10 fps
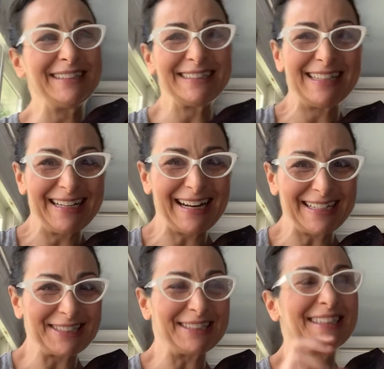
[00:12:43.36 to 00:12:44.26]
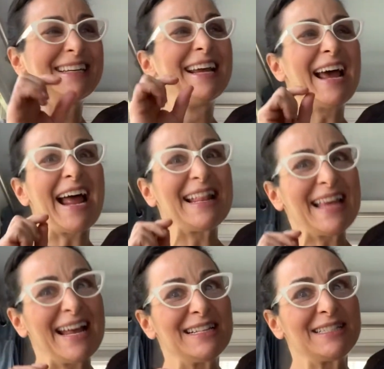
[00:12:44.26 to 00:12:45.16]
D natural, and
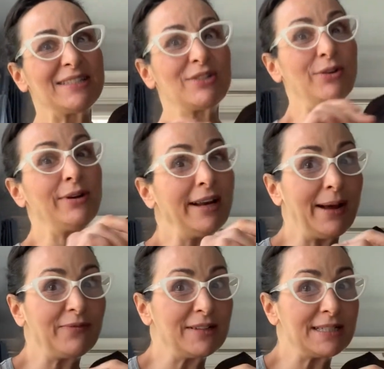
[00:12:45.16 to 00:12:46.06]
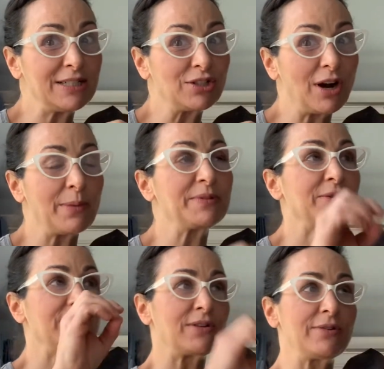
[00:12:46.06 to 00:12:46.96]
then scoot it up for a D sharp so
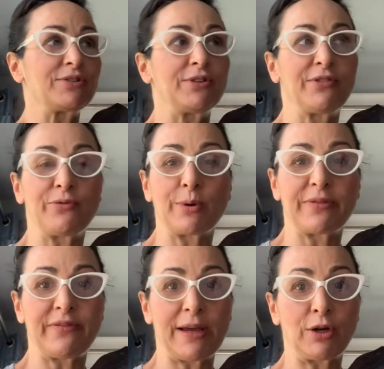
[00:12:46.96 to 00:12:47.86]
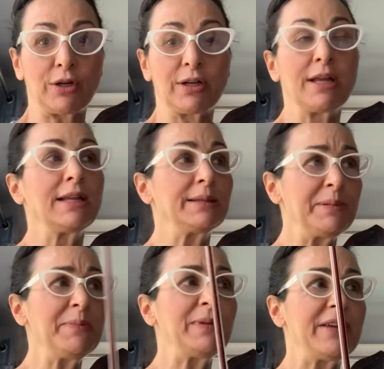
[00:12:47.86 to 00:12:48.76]
it's close to your 4th finger. Let
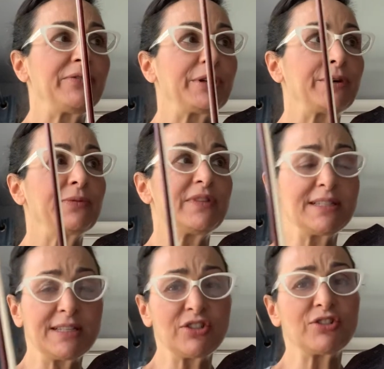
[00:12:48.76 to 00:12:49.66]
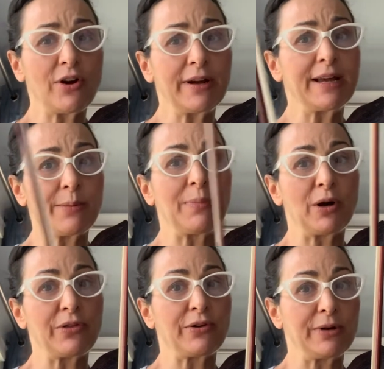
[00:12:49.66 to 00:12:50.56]
me play for you. This is starting on bar
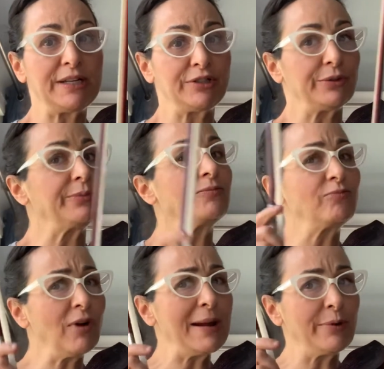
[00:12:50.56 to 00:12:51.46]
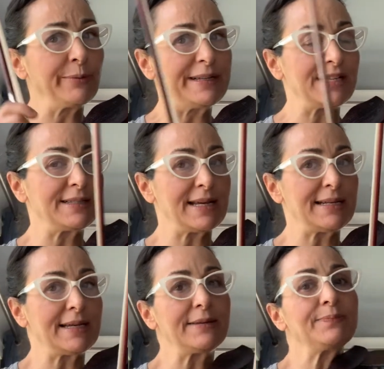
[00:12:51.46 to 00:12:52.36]
32, right where we just ended.